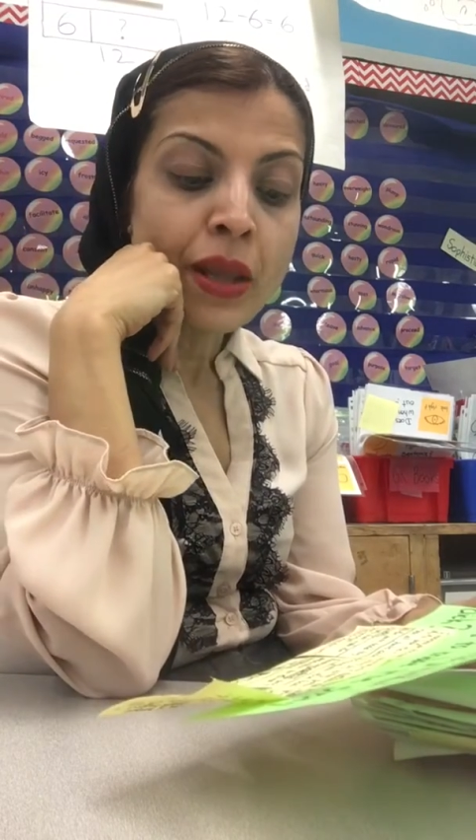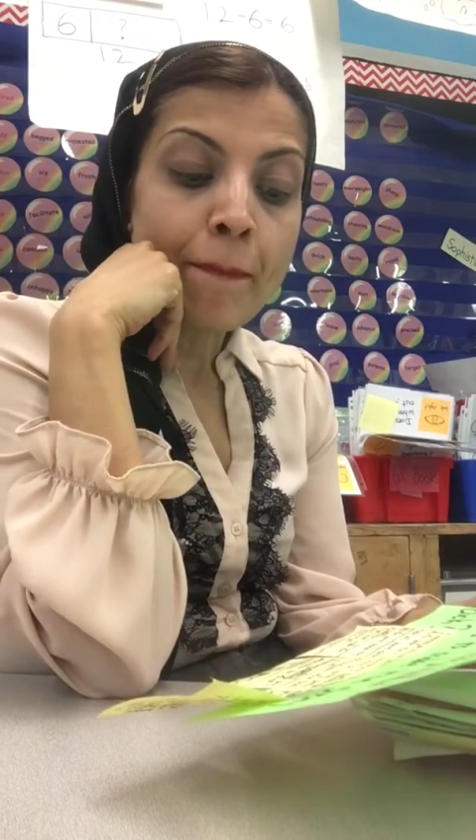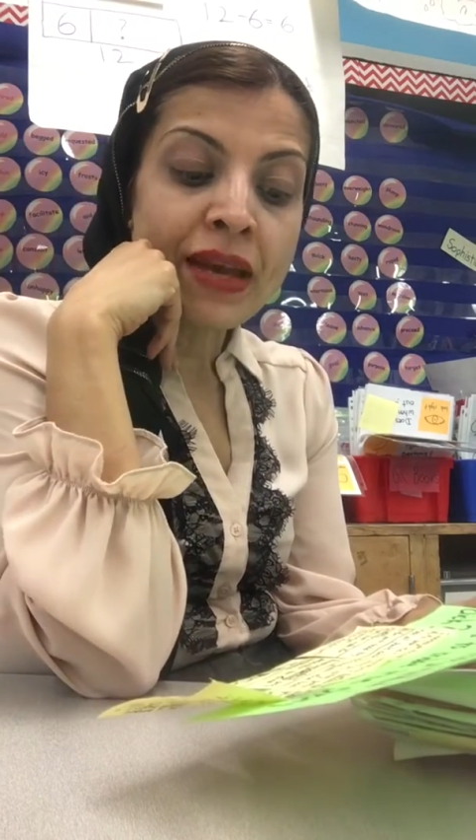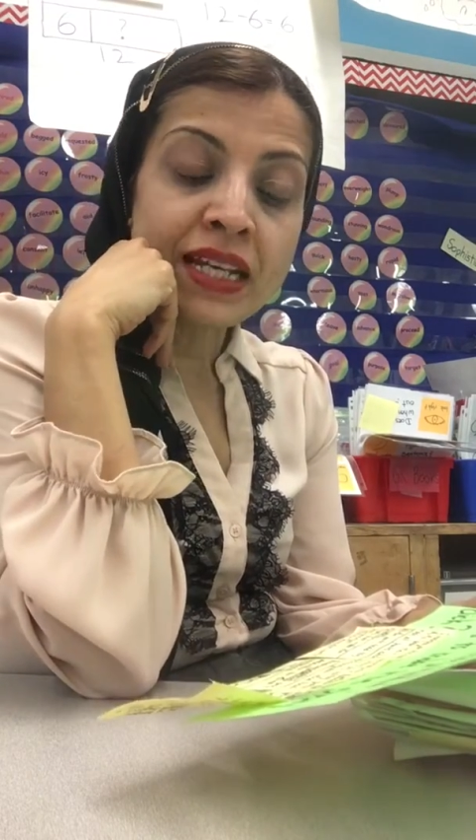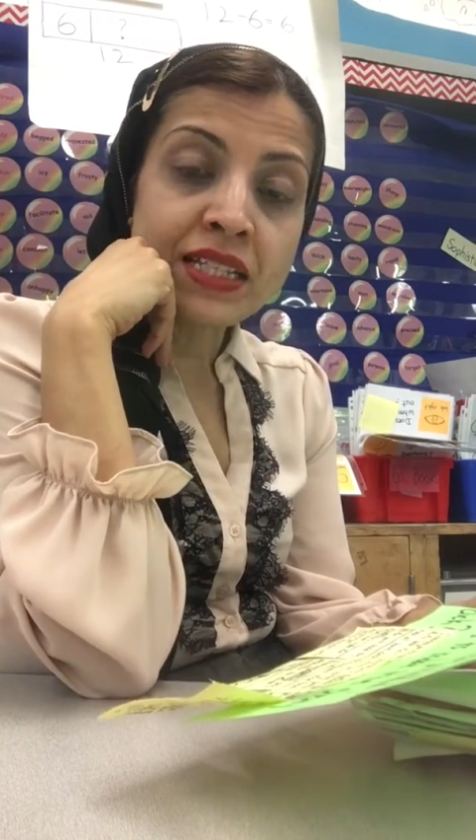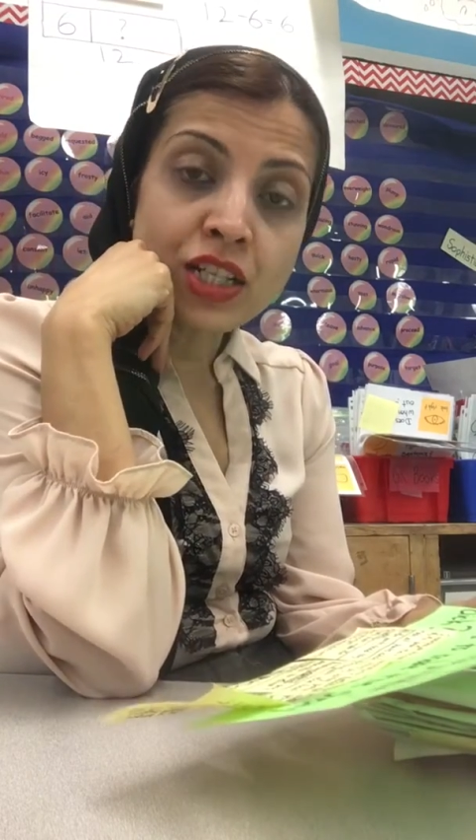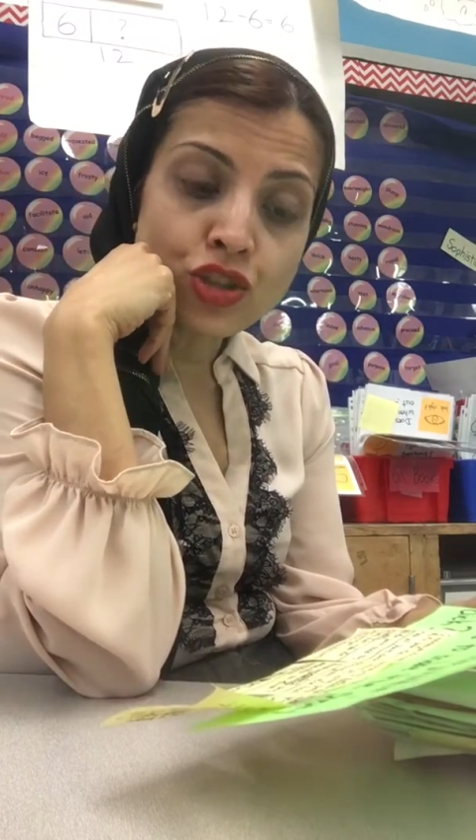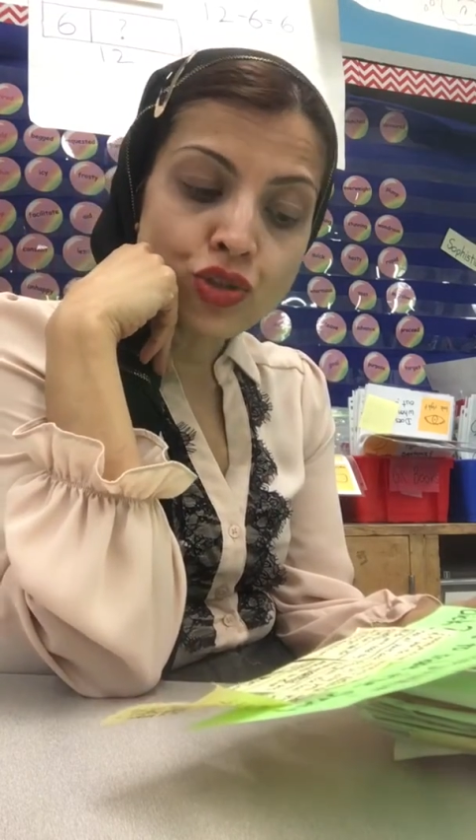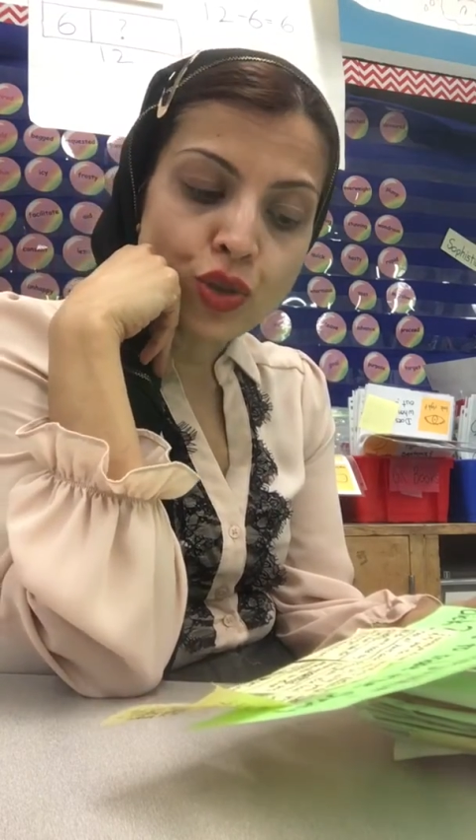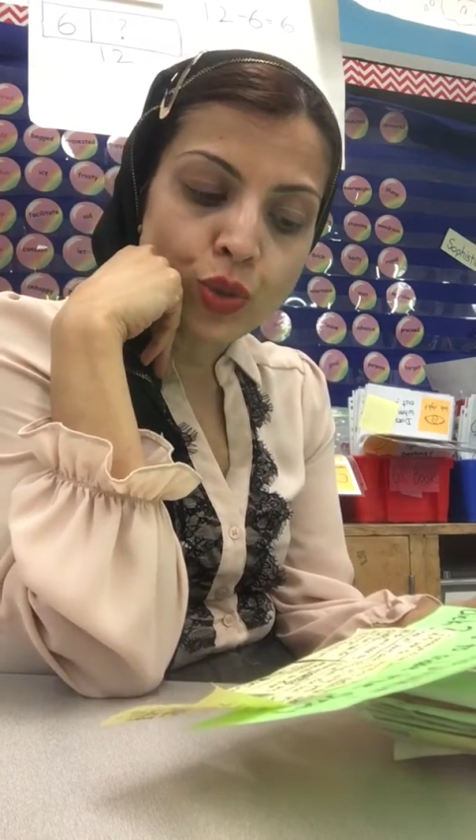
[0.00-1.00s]
pay attention
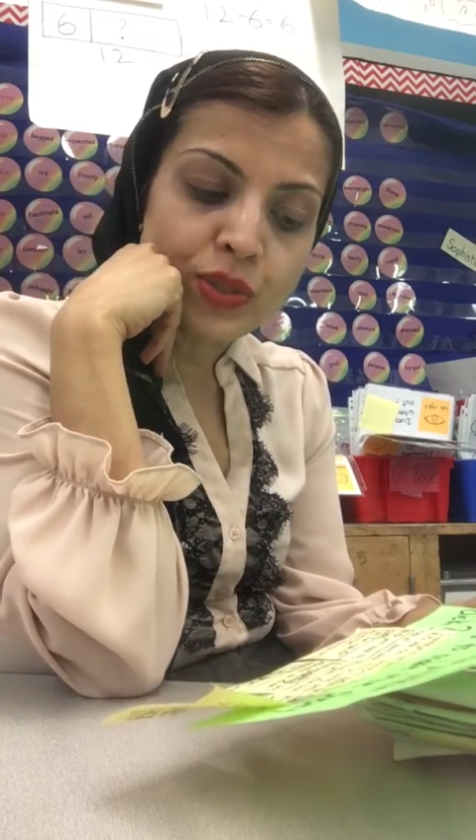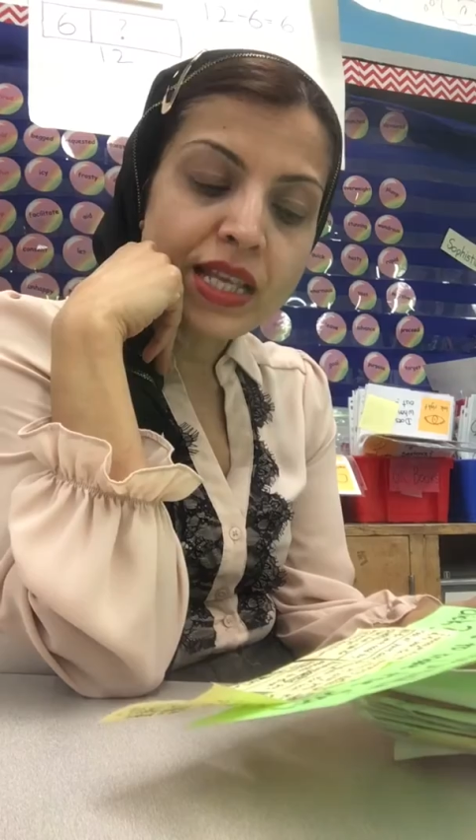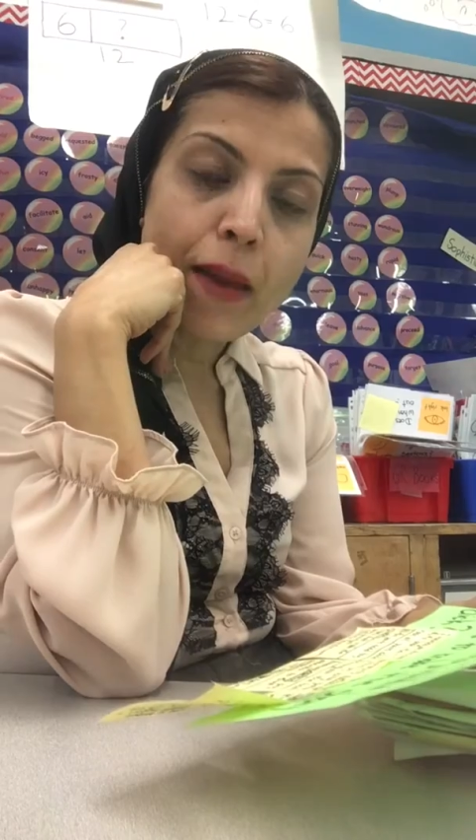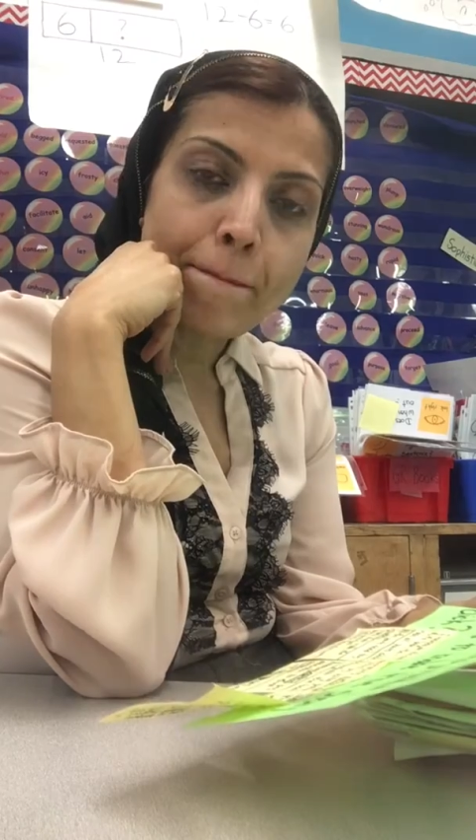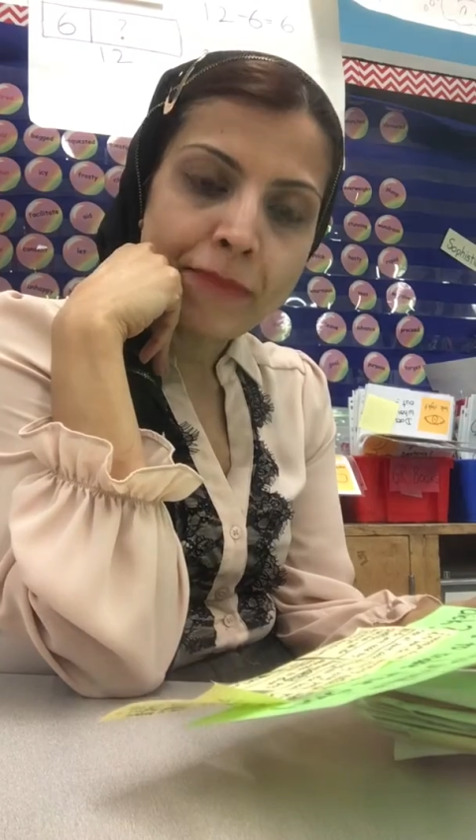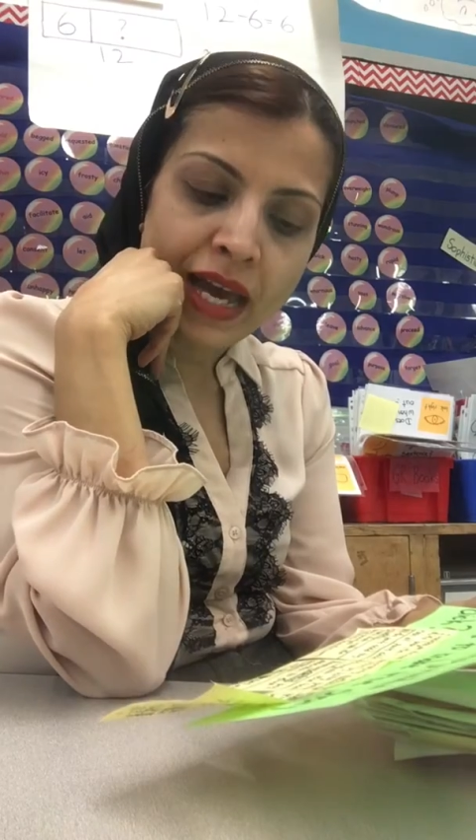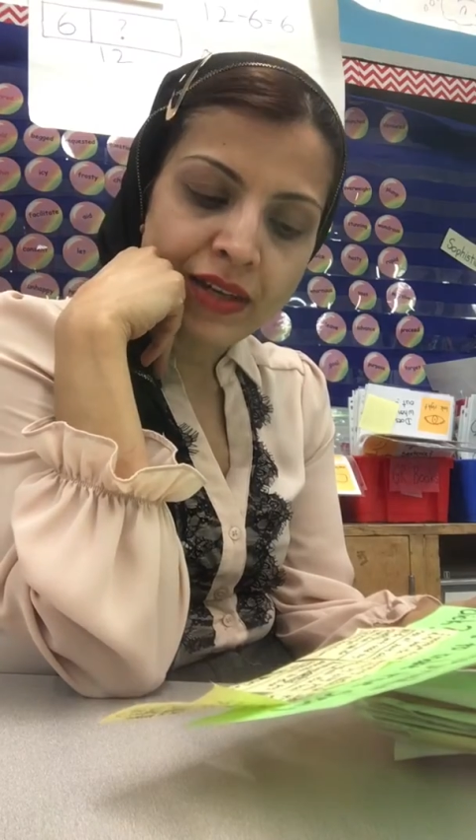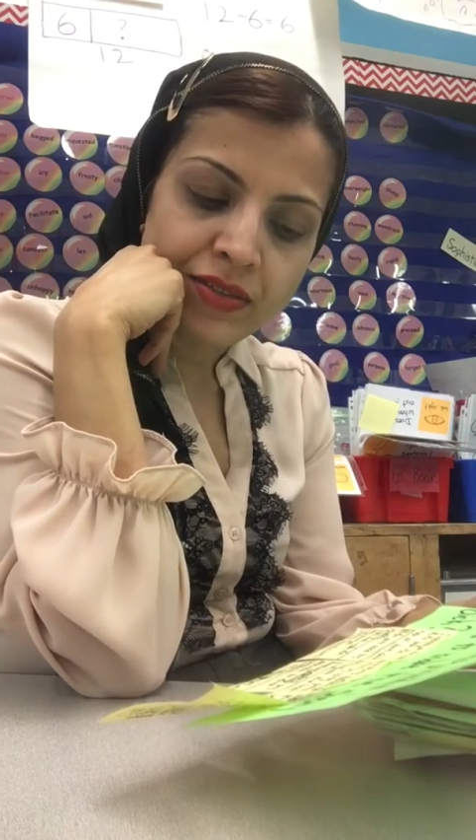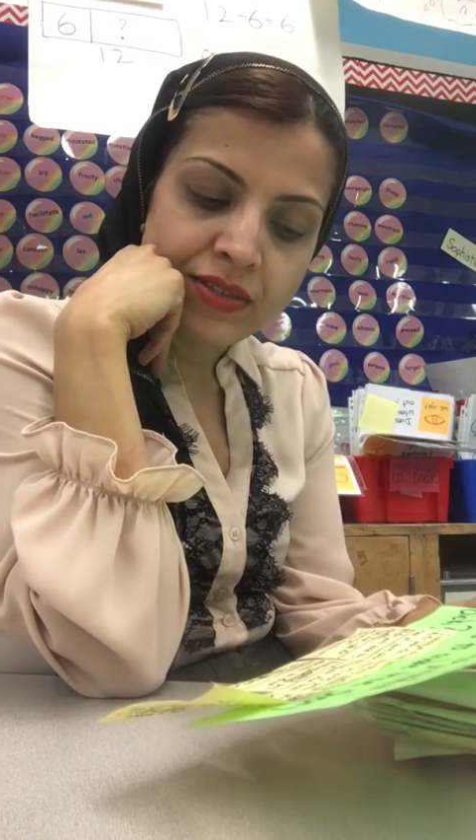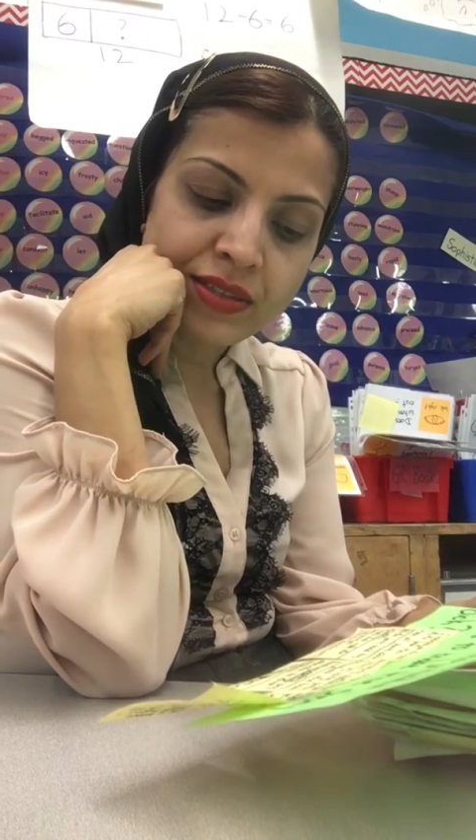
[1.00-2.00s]
to those
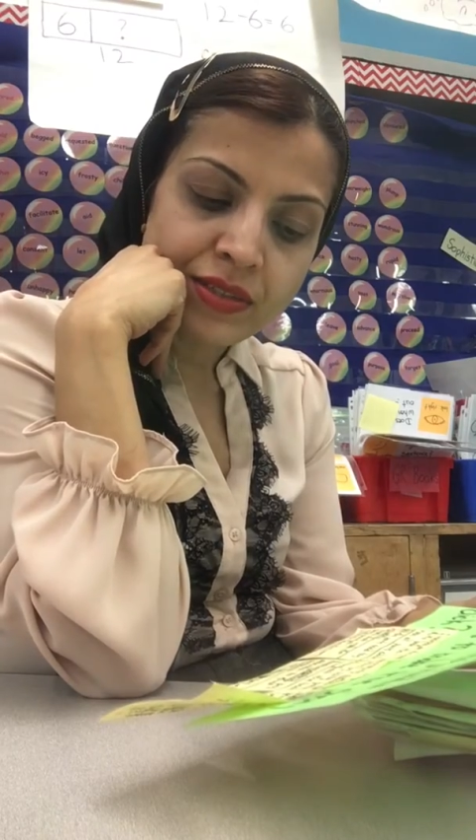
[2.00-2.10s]
patterns.